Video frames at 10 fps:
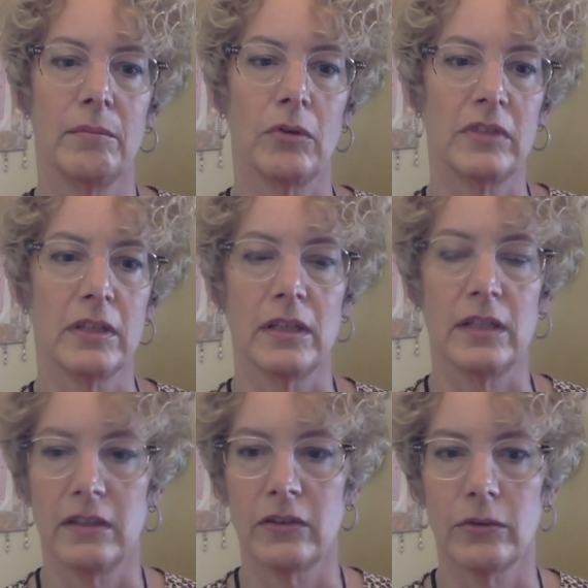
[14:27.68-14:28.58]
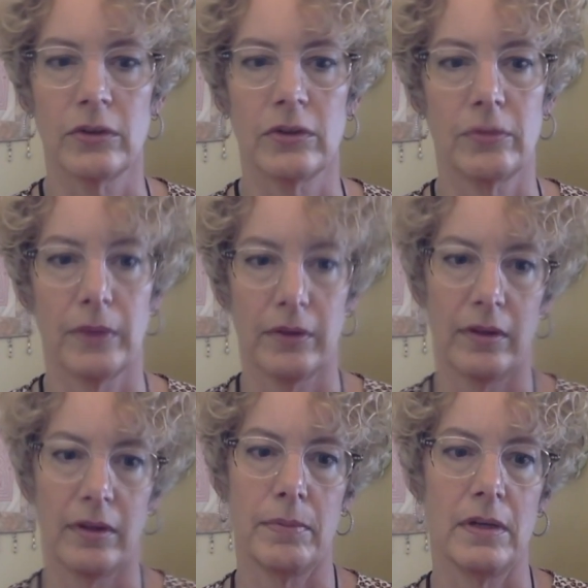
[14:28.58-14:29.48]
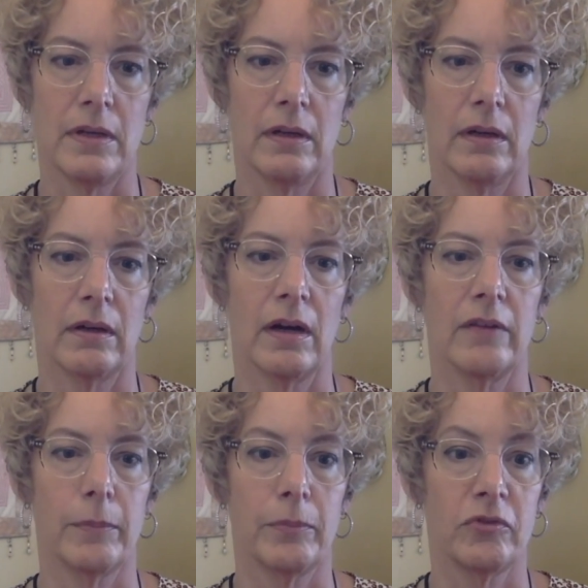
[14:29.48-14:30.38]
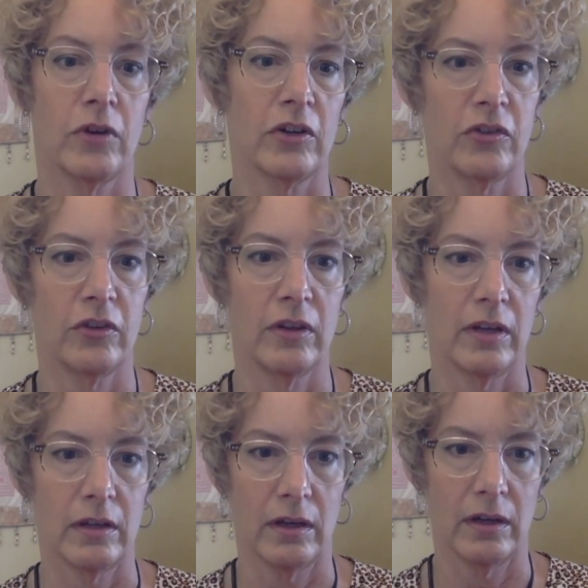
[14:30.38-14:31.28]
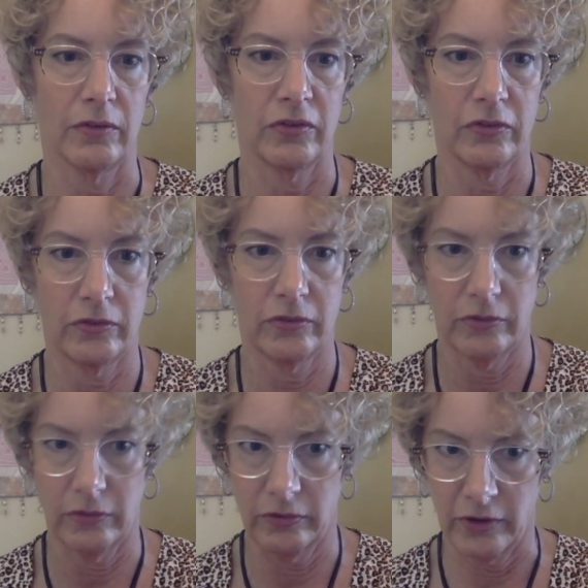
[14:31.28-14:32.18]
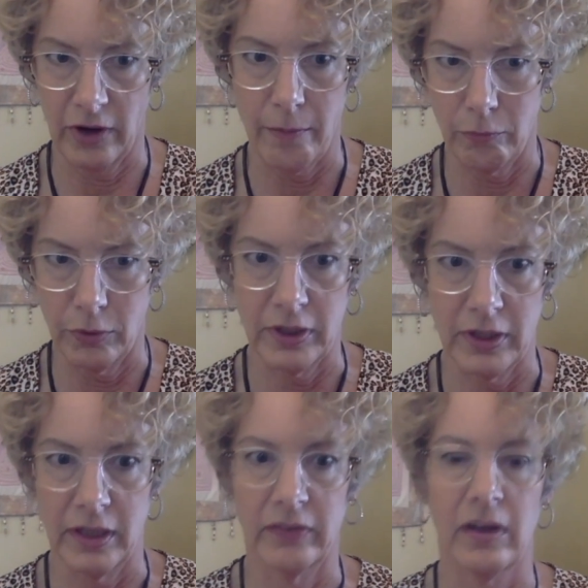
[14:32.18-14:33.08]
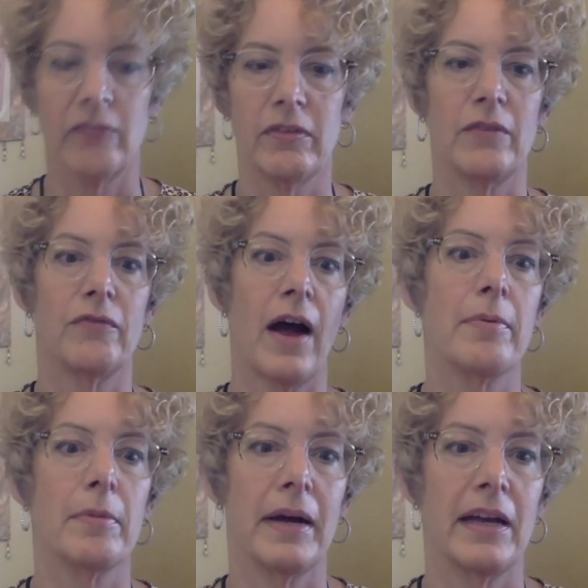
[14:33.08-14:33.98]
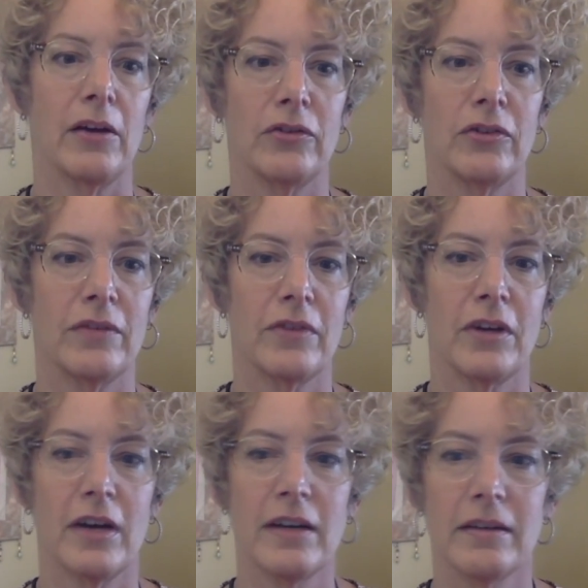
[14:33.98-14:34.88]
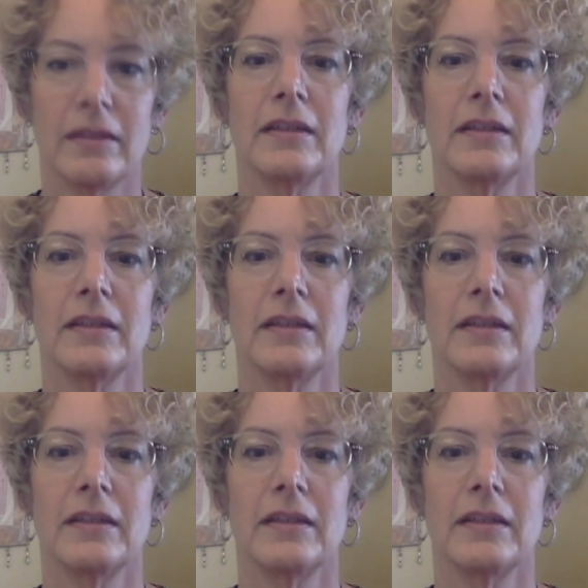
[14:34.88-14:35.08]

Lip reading: motility disorders, whether they be a kind of obstruction, like kind of stop working. It's kind of like fibromyalgia of the gut,